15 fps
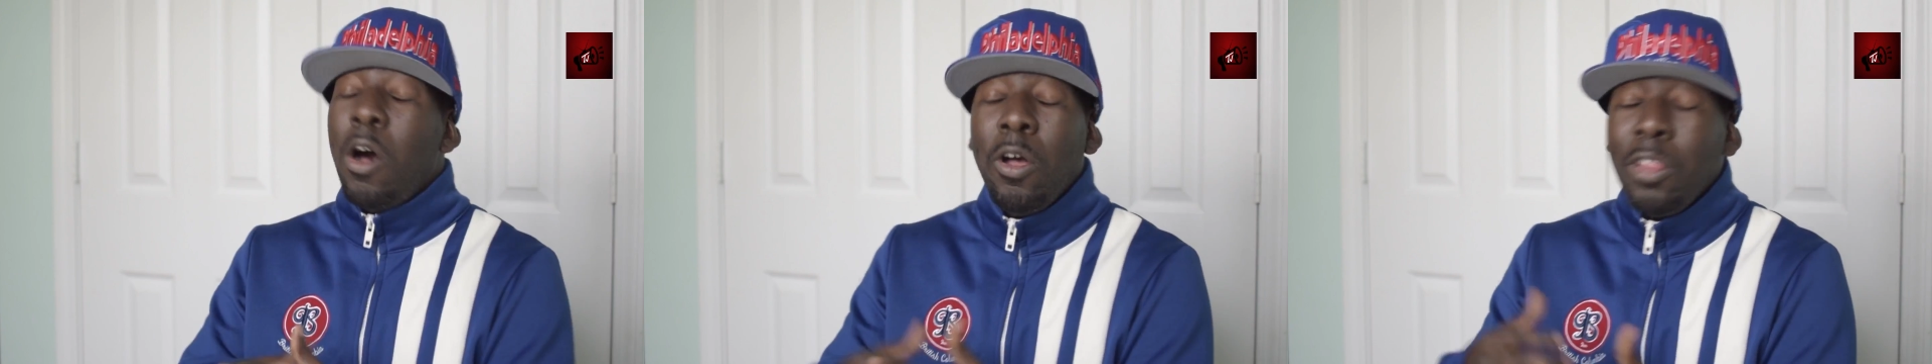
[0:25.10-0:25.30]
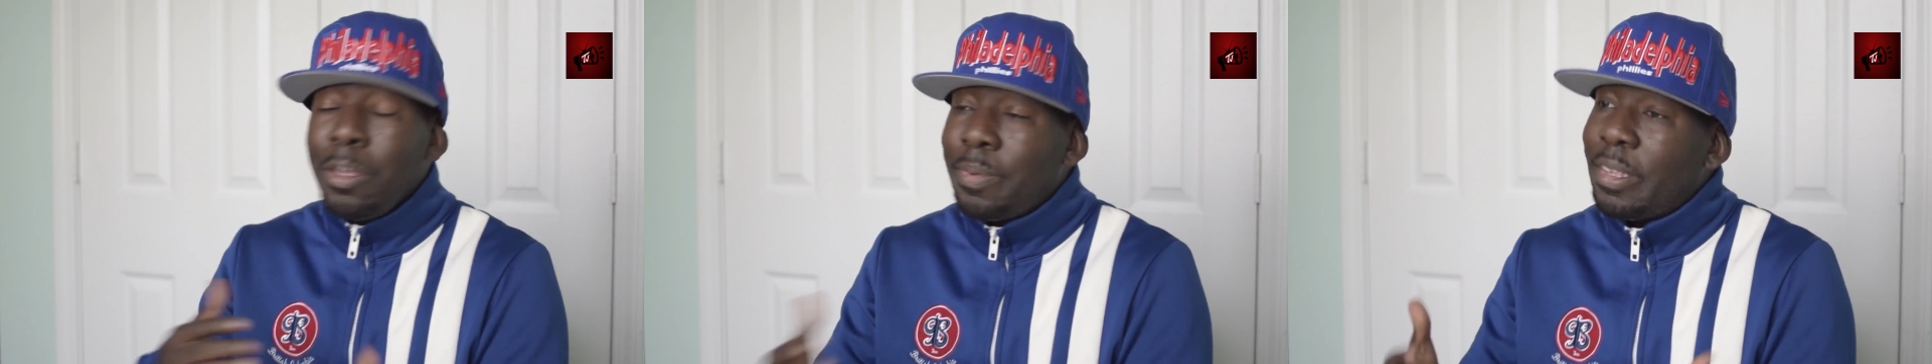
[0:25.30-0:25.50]

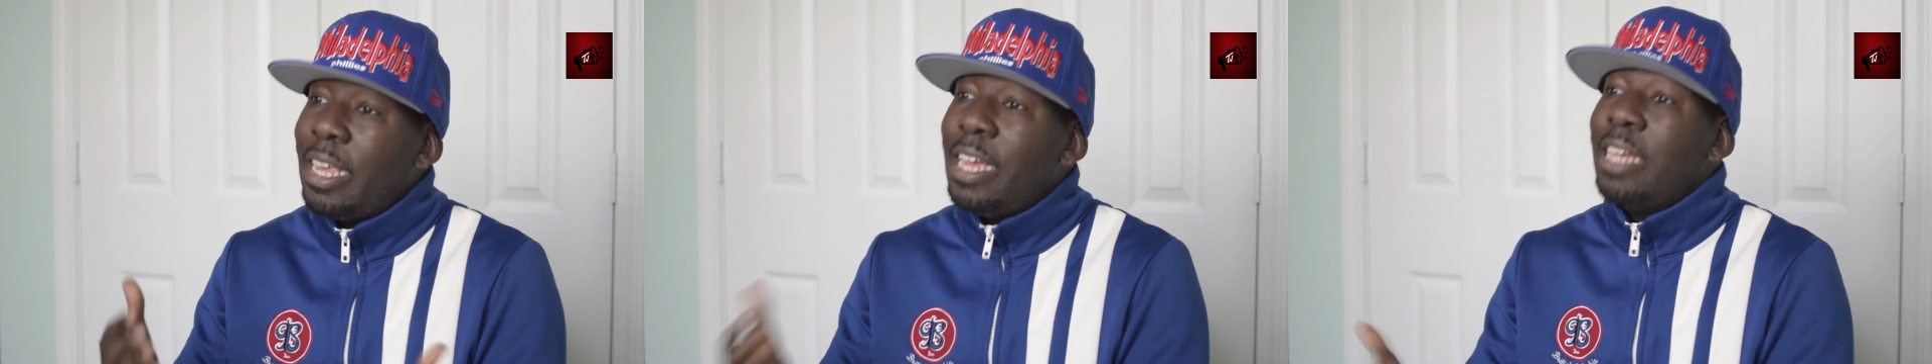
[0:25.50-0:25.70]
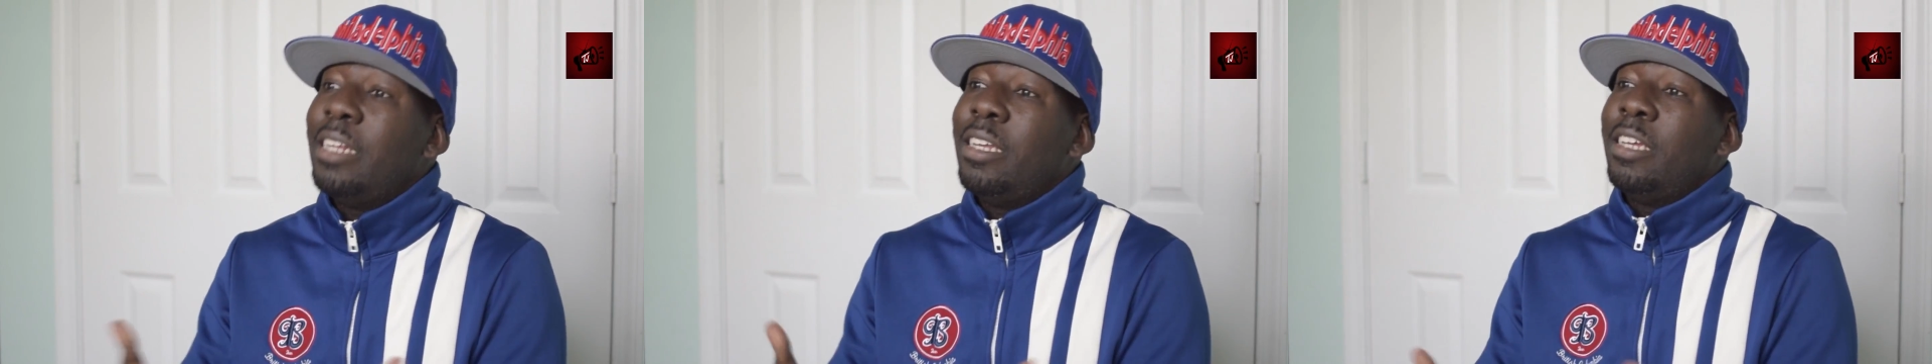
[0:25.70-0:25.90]
All I'm
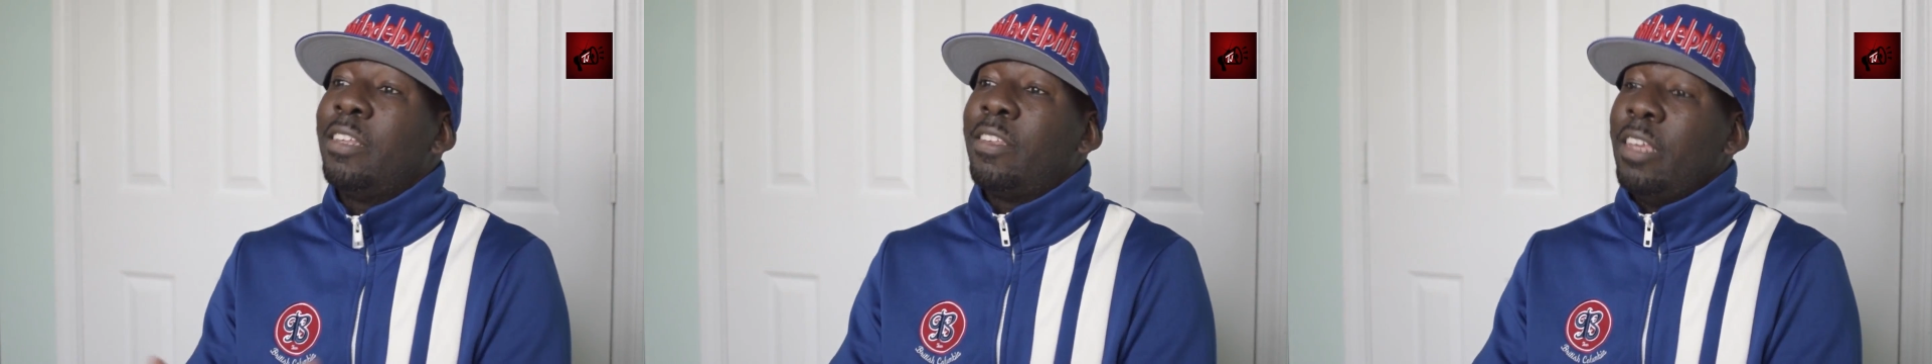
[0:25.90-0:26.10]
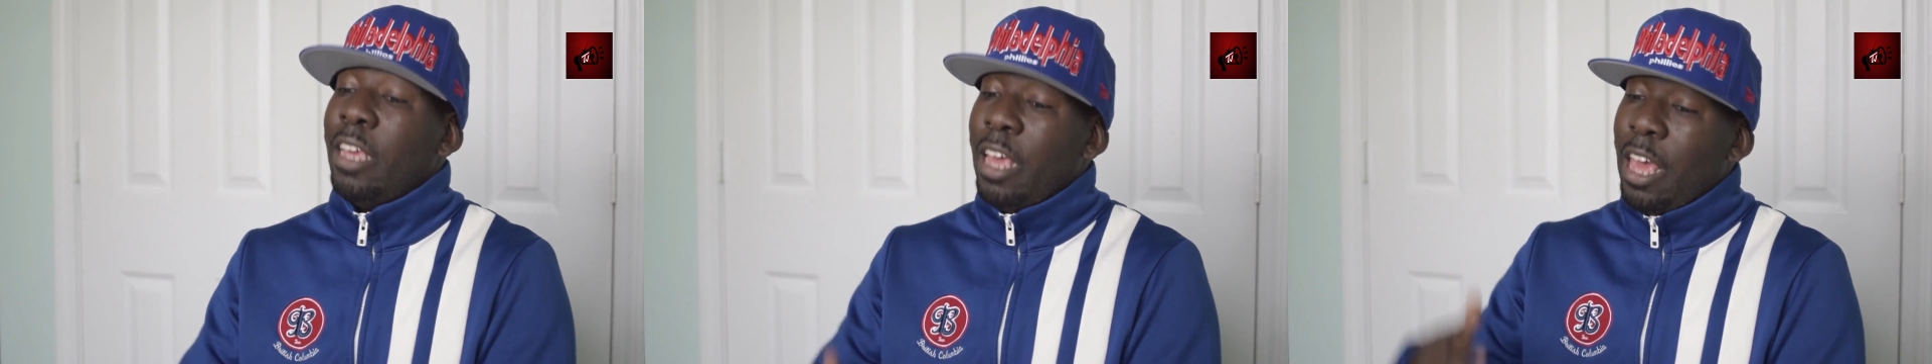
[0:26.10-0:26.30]
saying
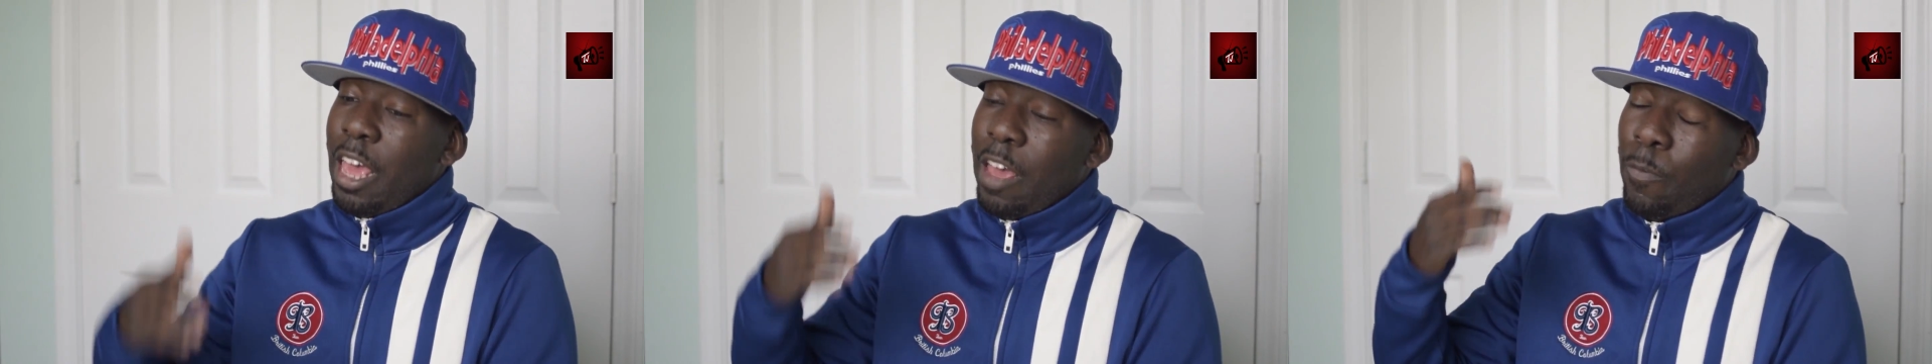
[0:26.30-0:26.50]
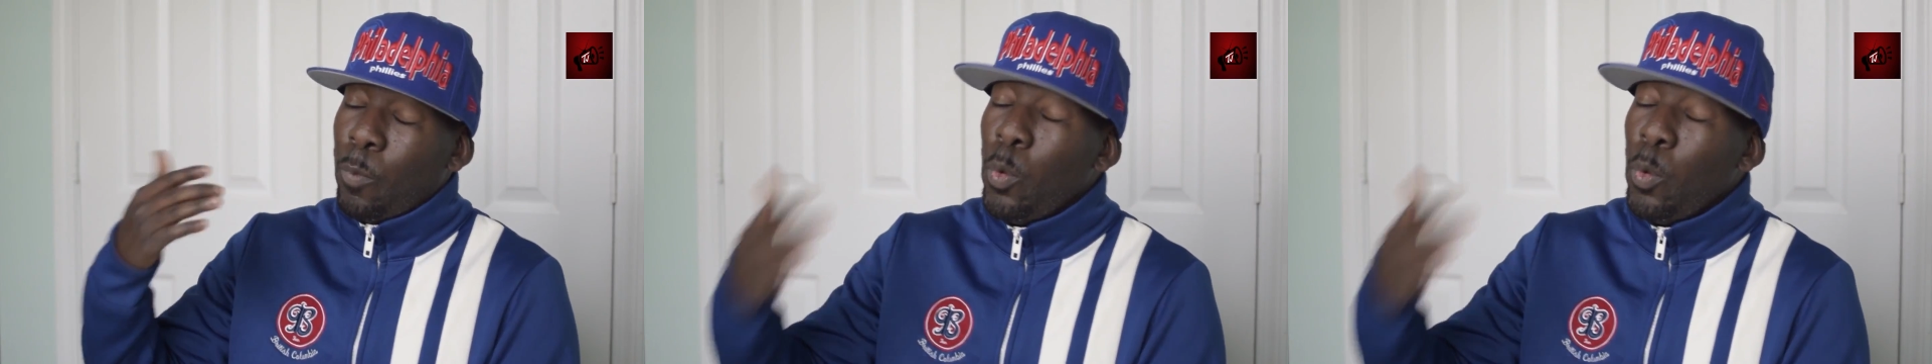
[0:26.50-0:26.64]
is if